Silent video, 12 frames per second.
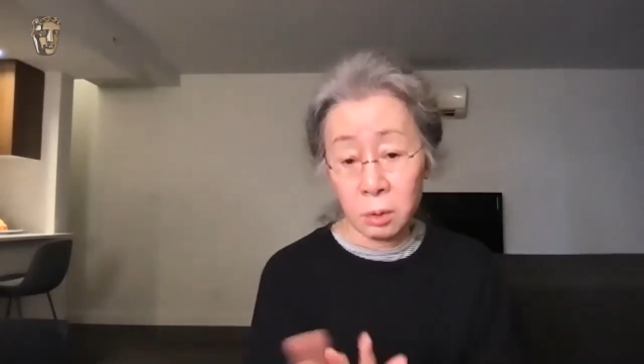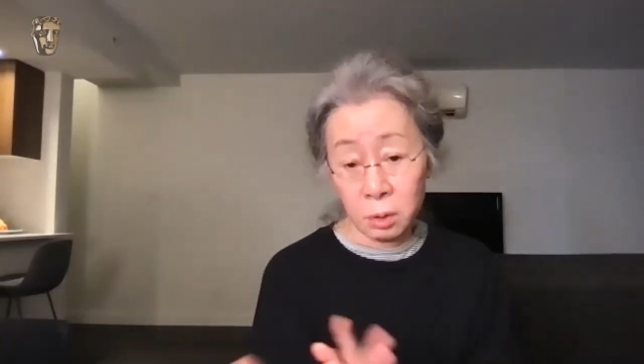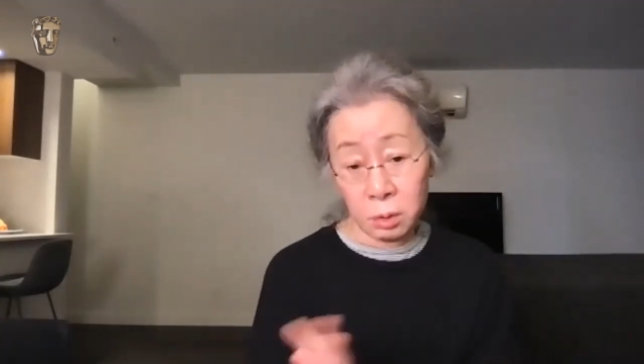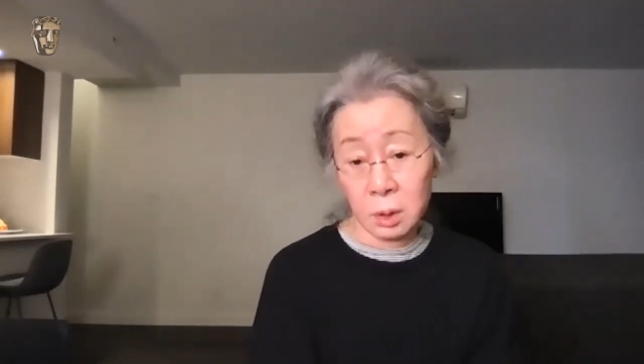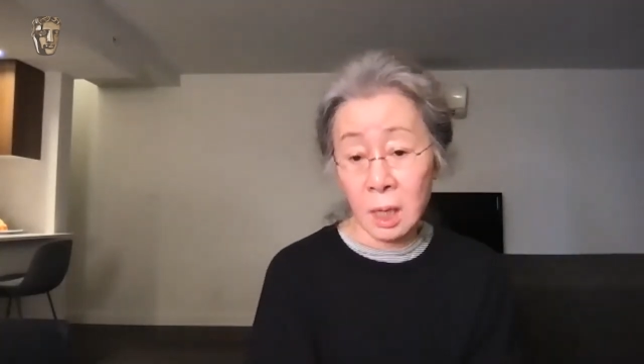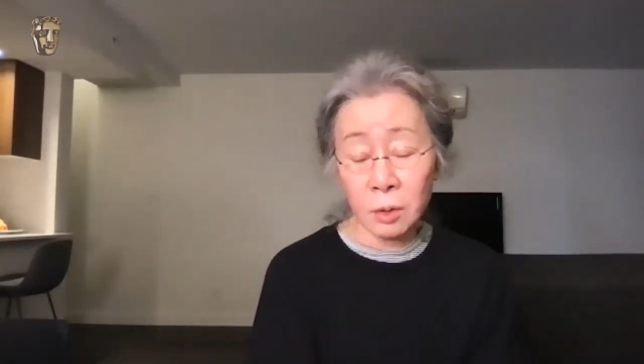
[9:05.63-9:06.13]

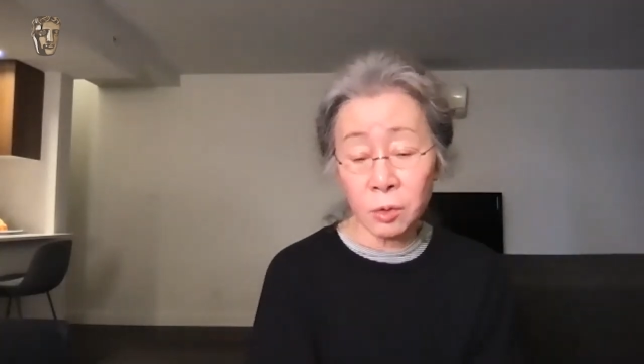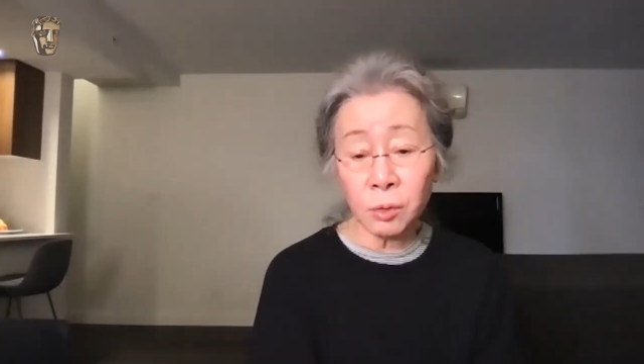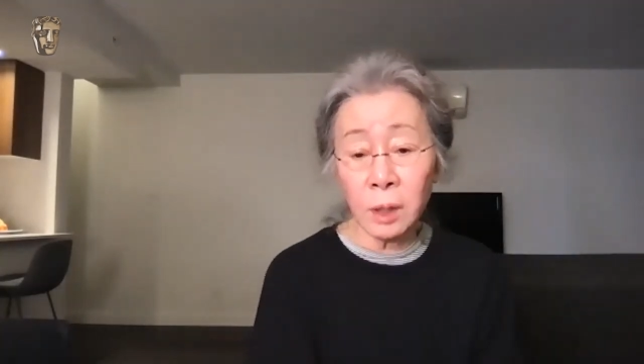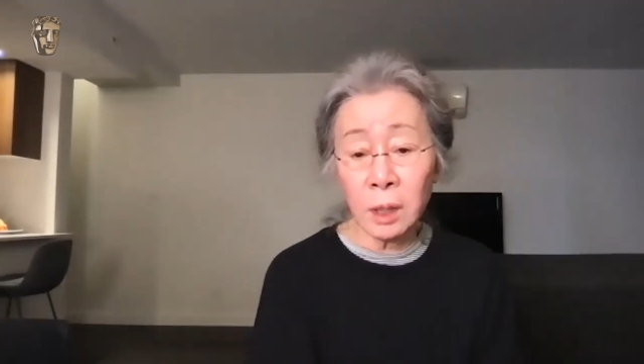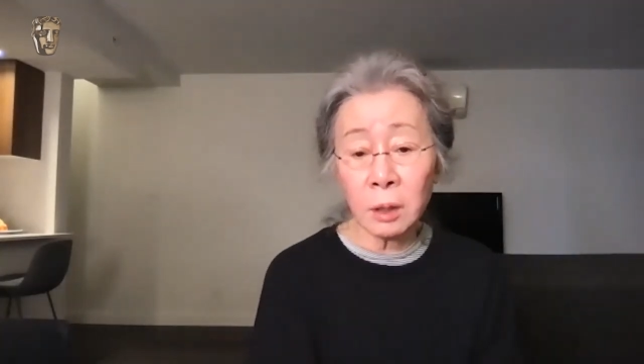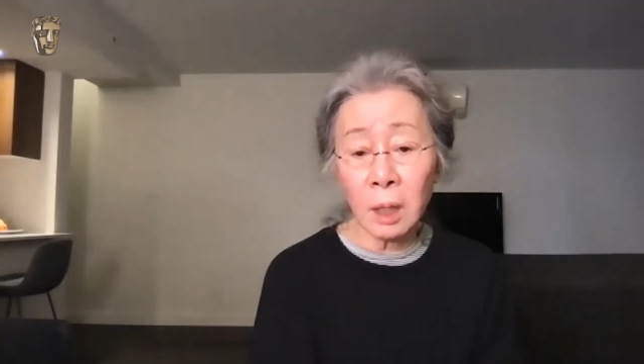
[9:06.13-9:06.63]
not
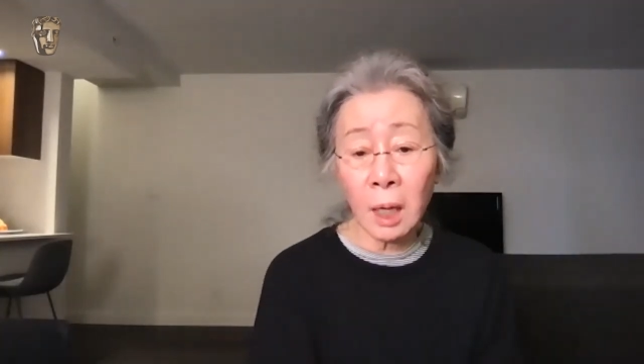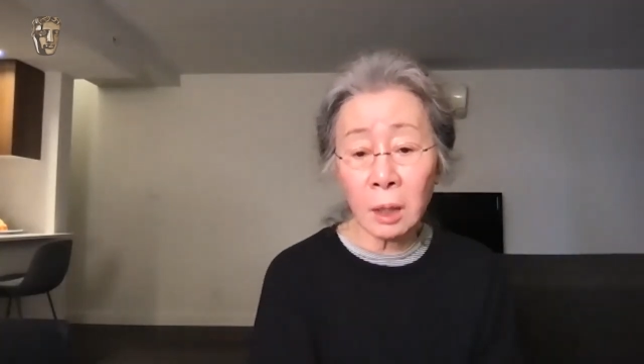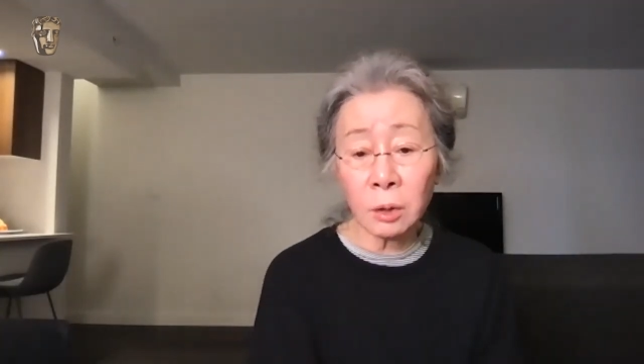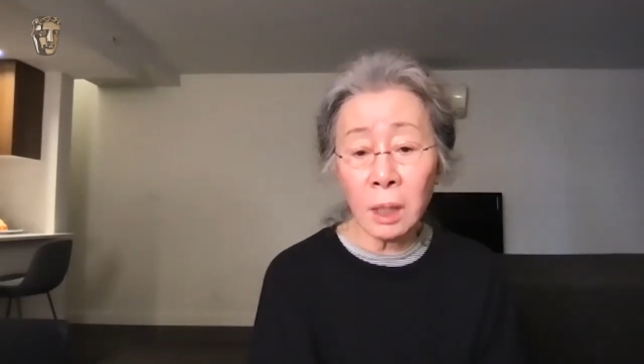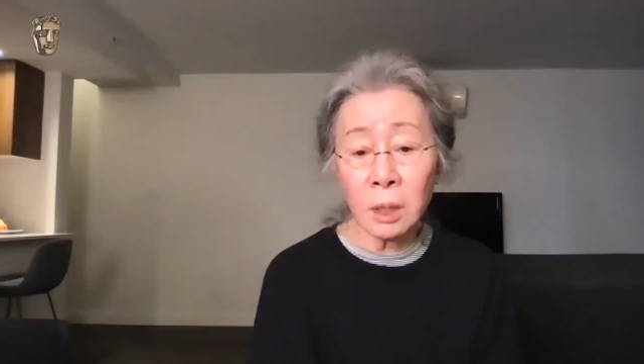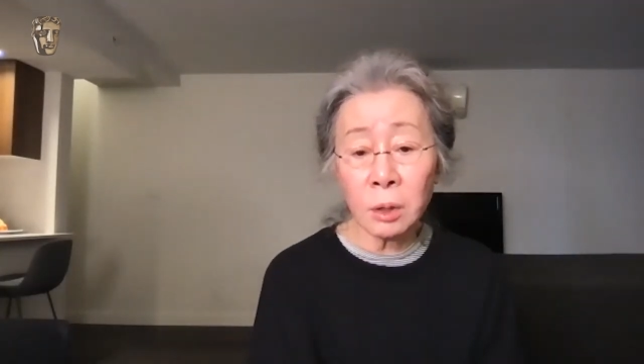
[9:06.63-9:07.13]
trained
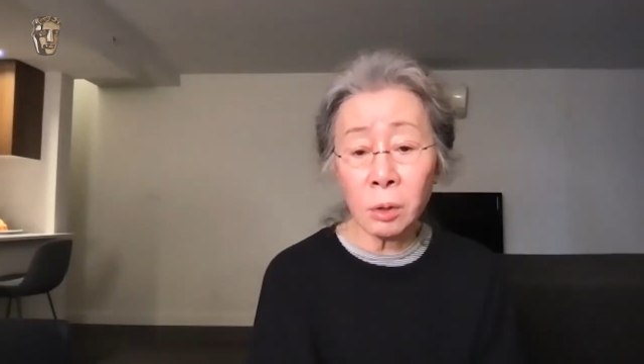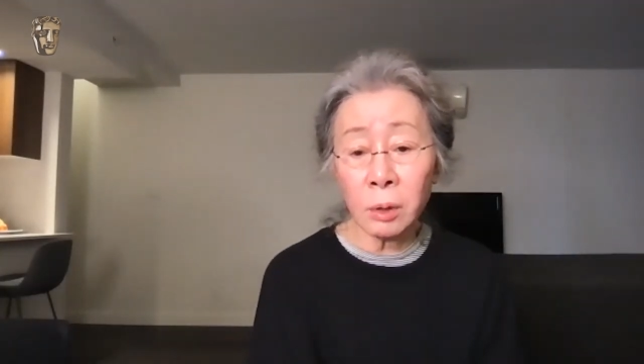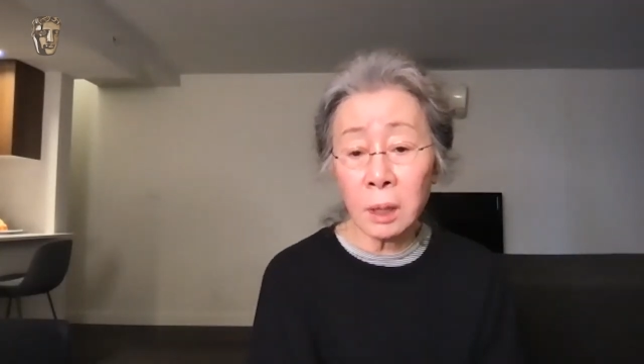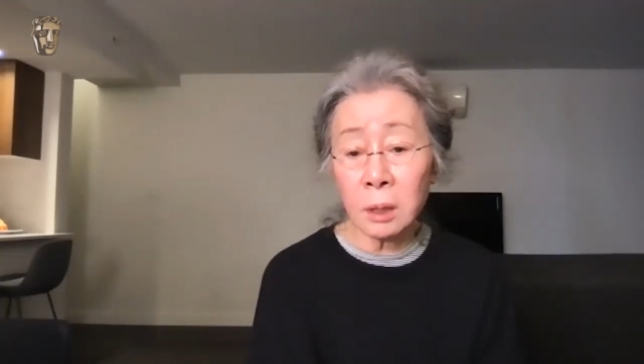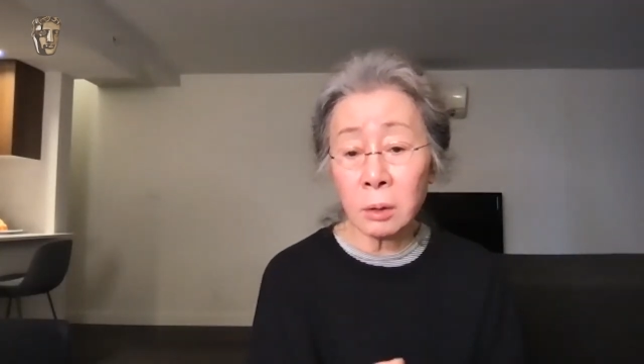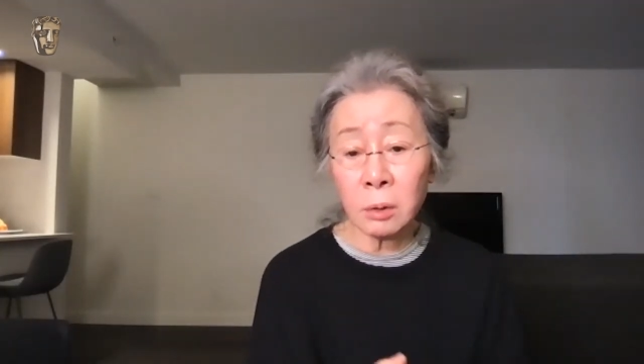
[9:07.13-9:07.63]
actor. As long as